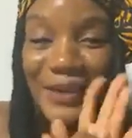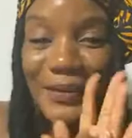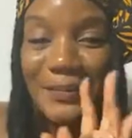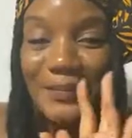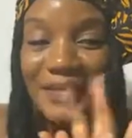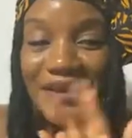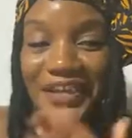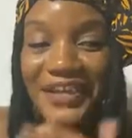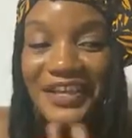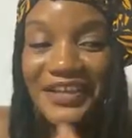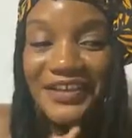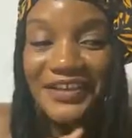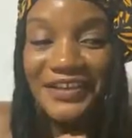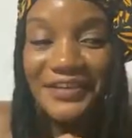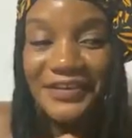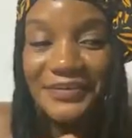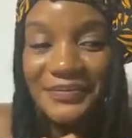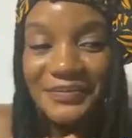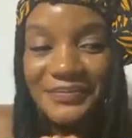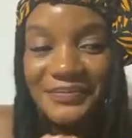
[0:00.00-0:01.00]

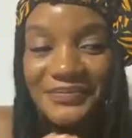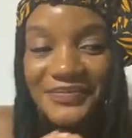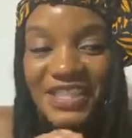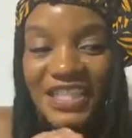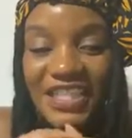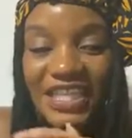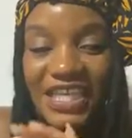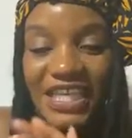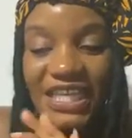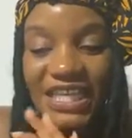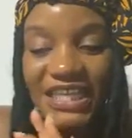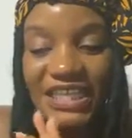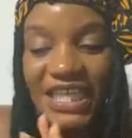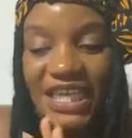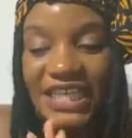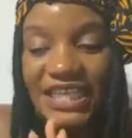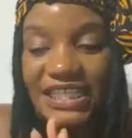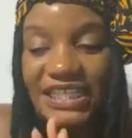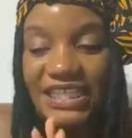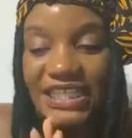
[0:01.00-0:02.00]
But
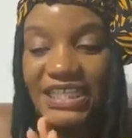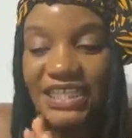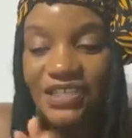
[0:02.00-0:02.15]
like